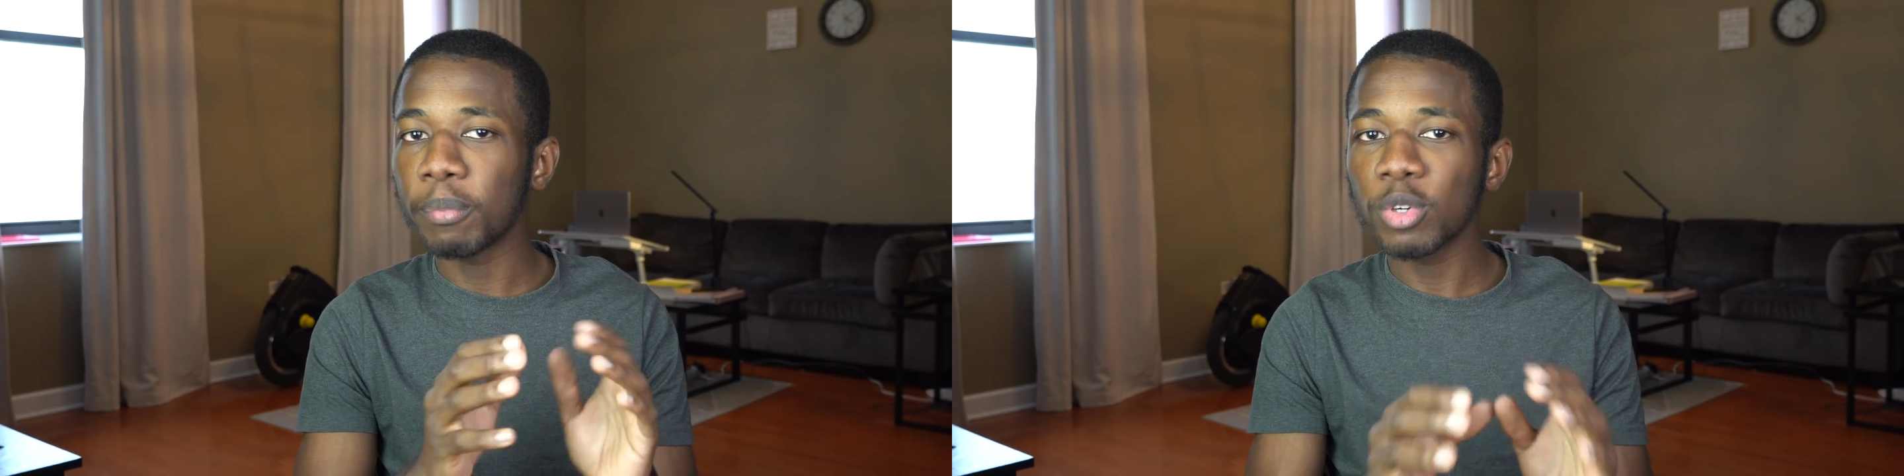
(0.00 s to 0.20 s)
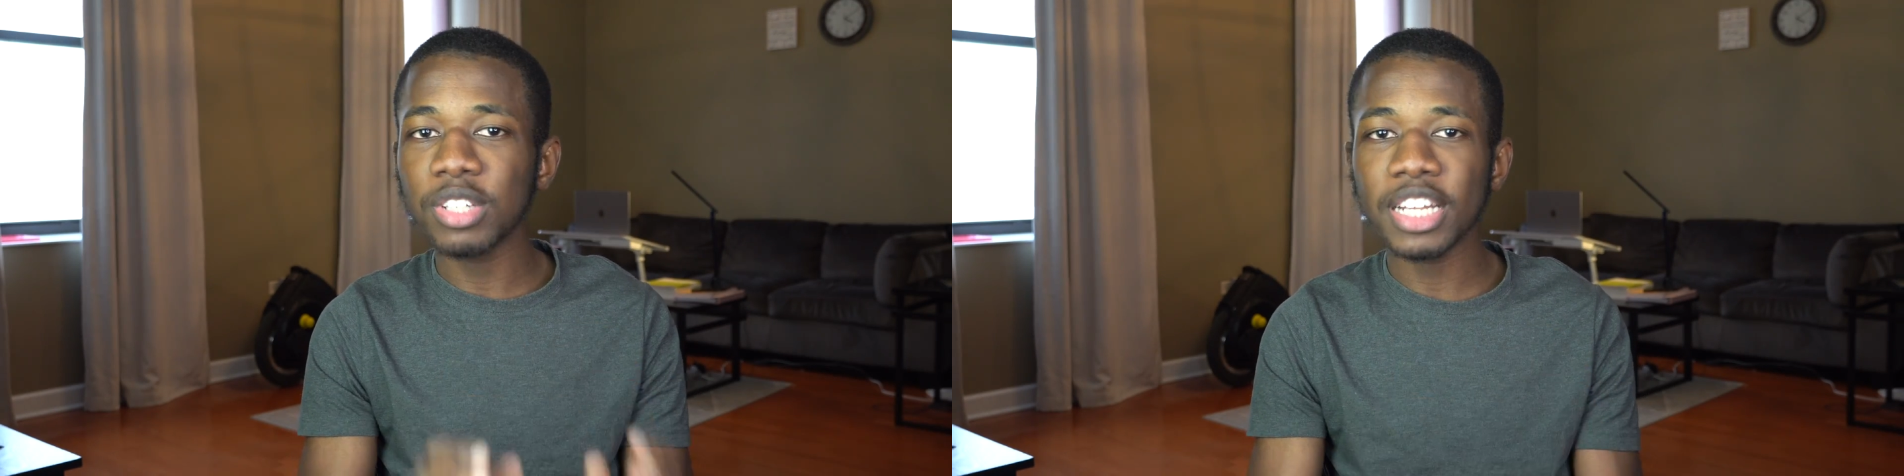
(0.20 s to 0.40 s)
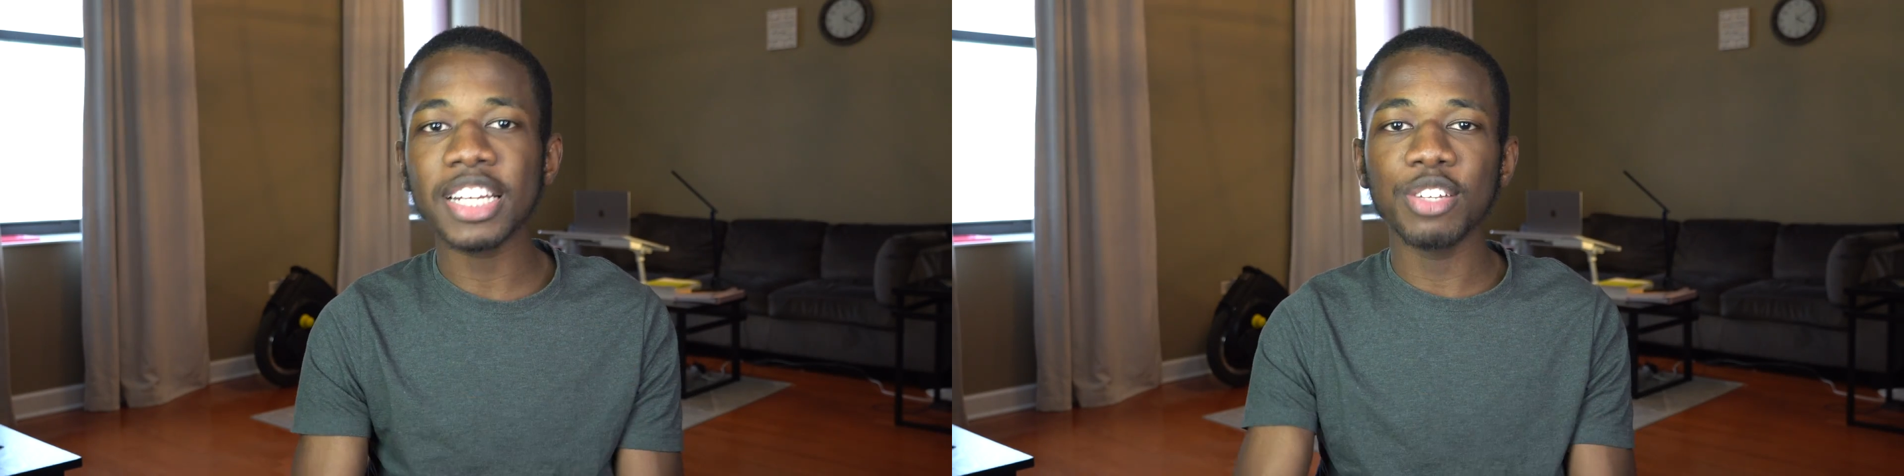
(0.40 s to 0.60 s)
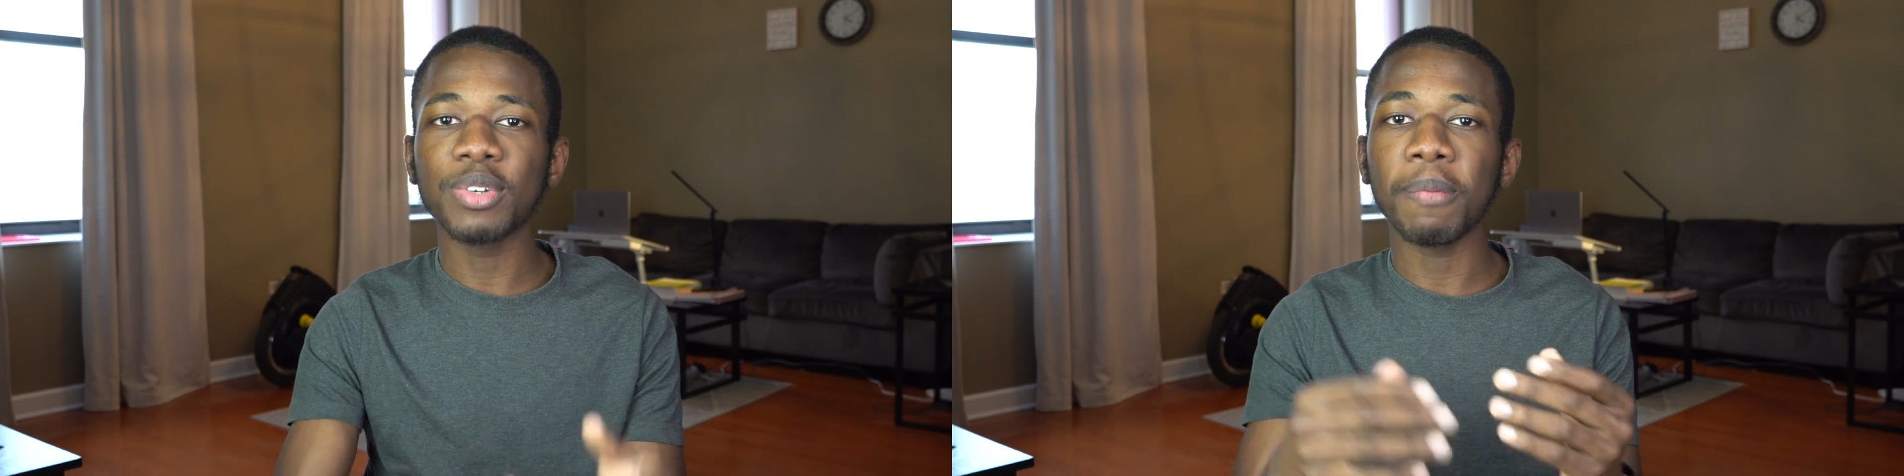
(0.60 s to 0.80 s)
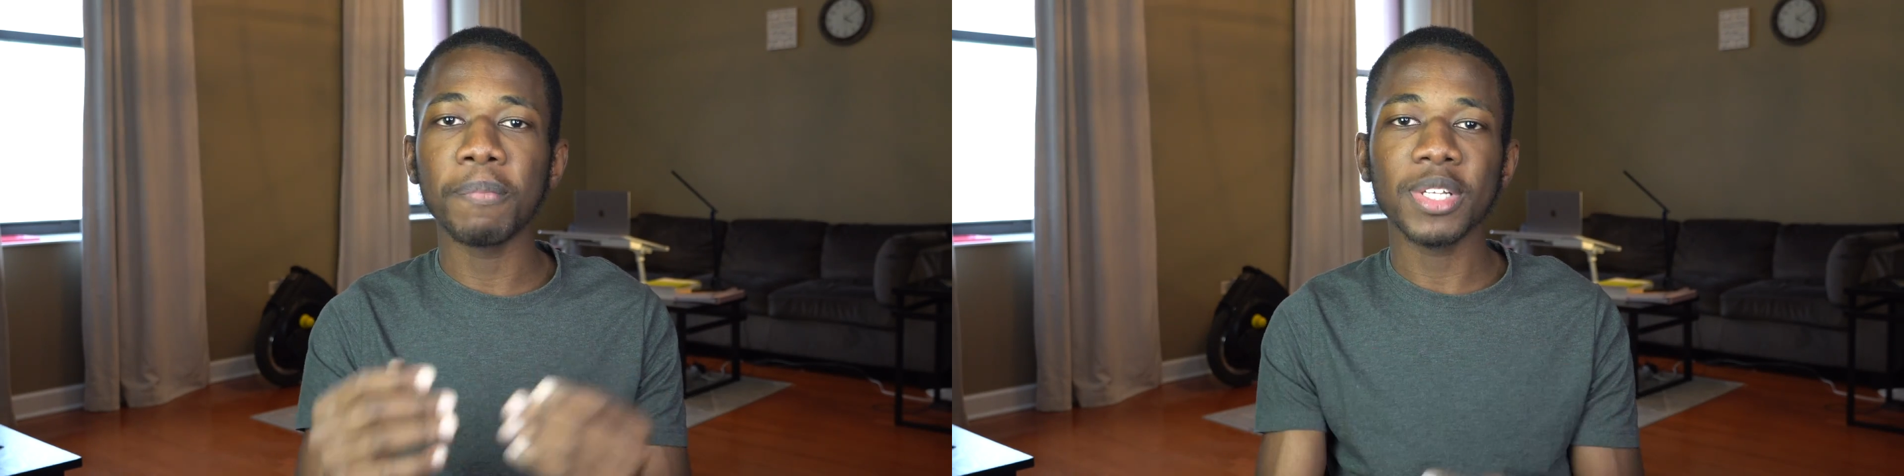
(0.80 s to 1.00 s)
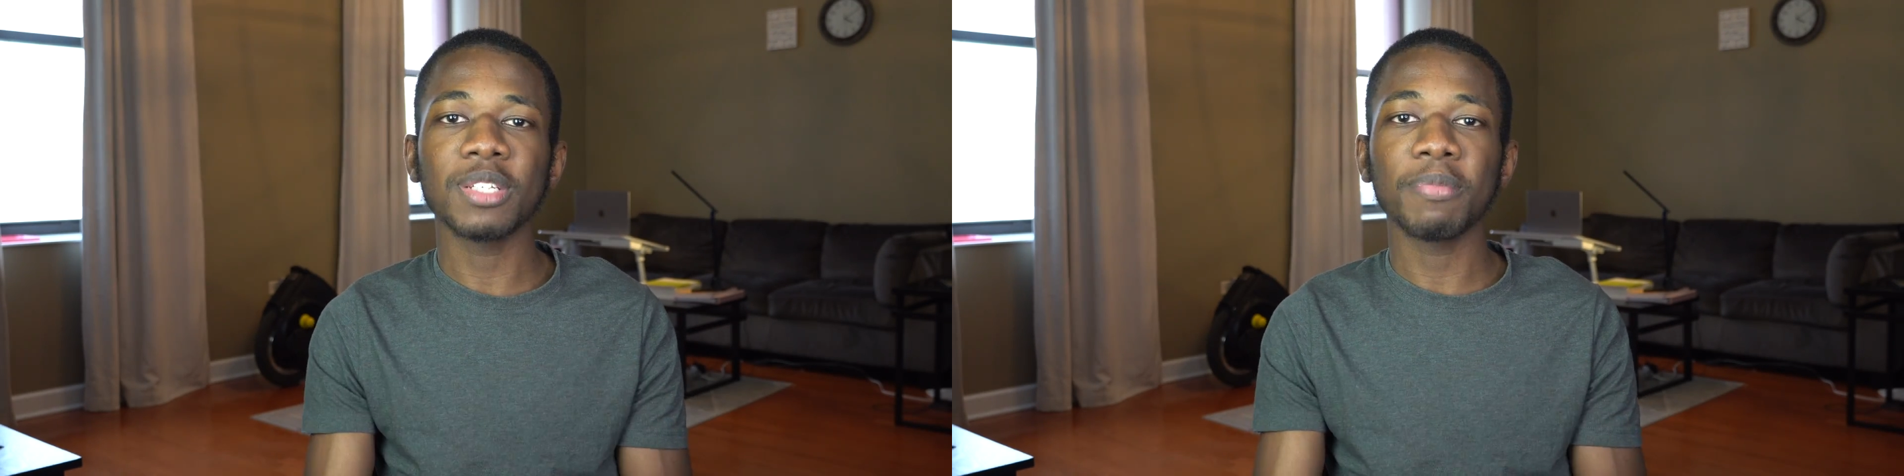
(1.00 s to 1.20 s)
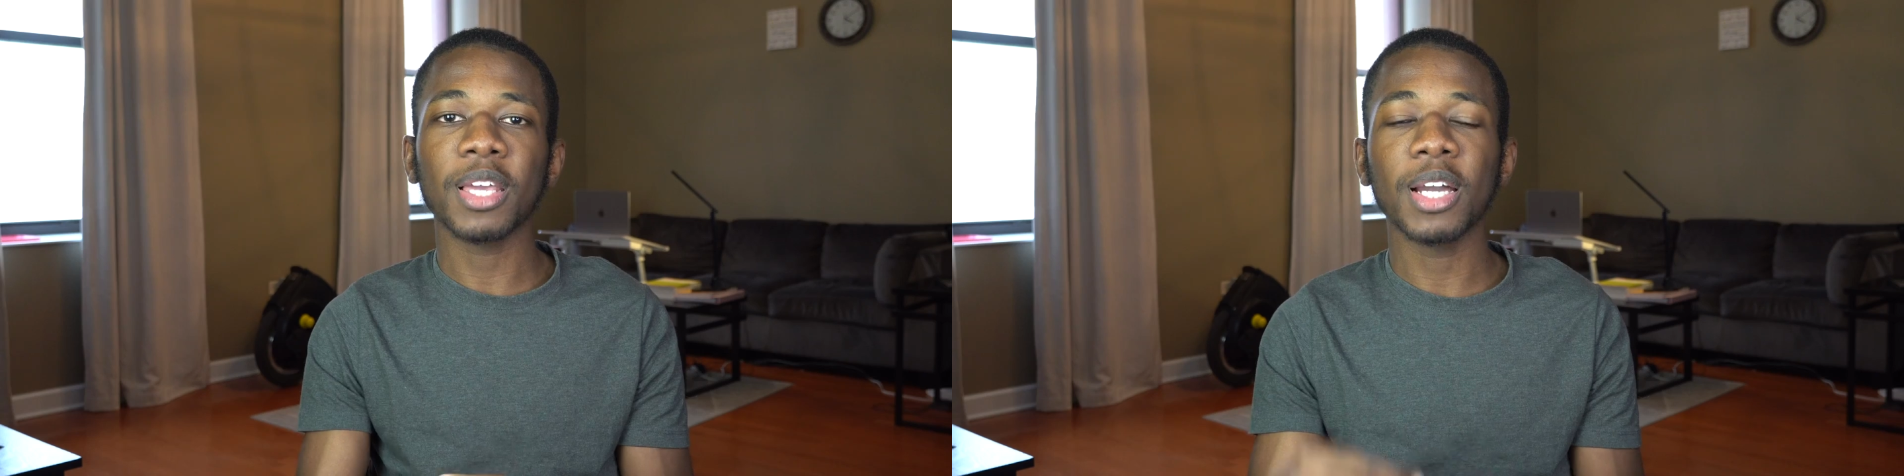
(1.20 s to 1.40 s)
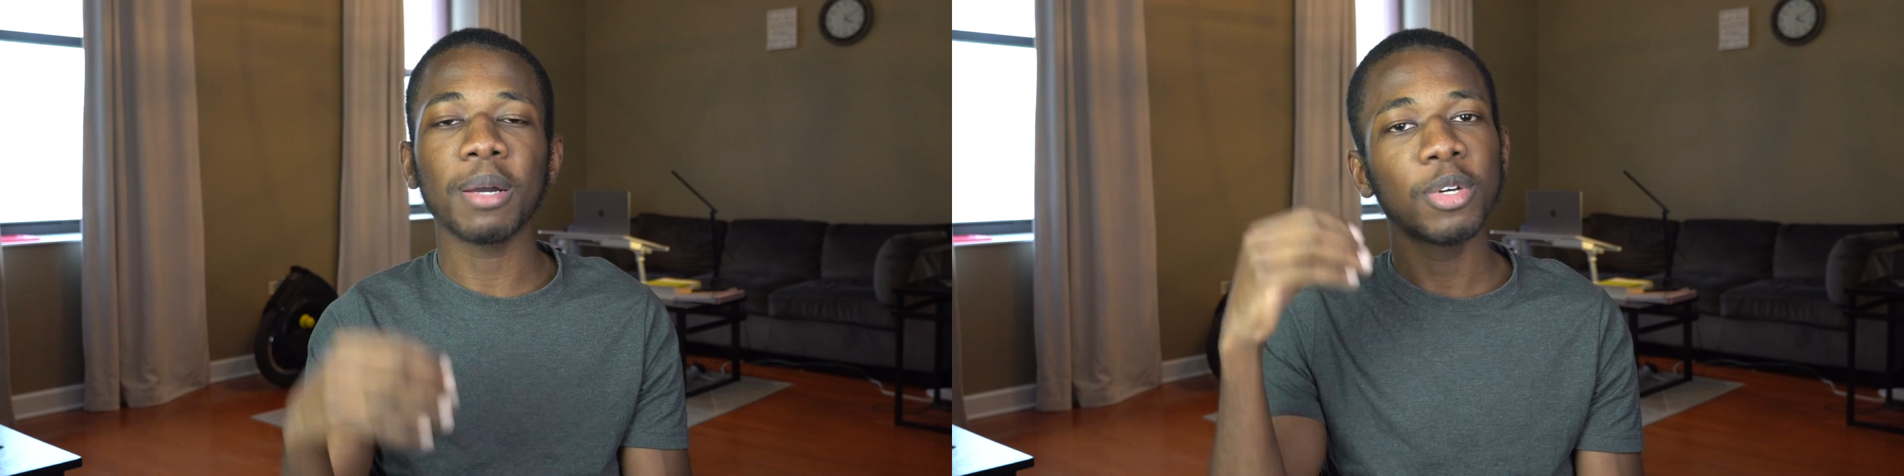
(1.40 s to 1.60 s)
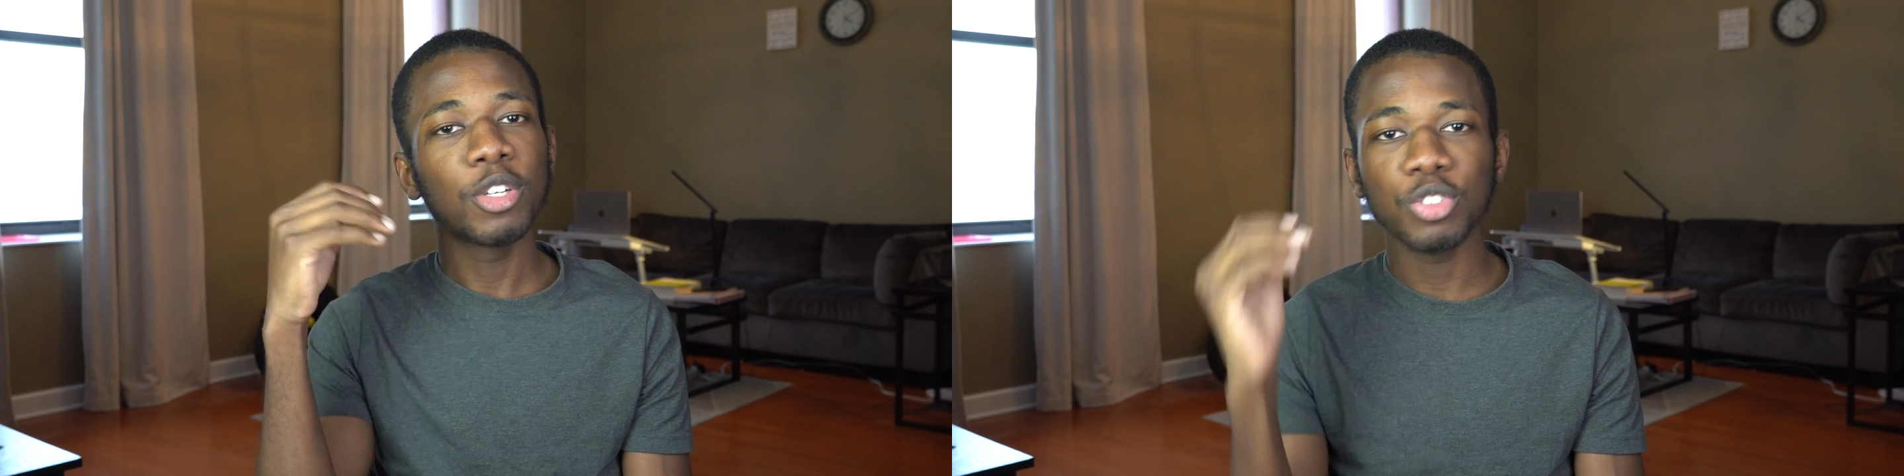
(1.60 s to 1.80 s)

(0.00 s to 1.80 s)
Most likely you're gonna mess something up.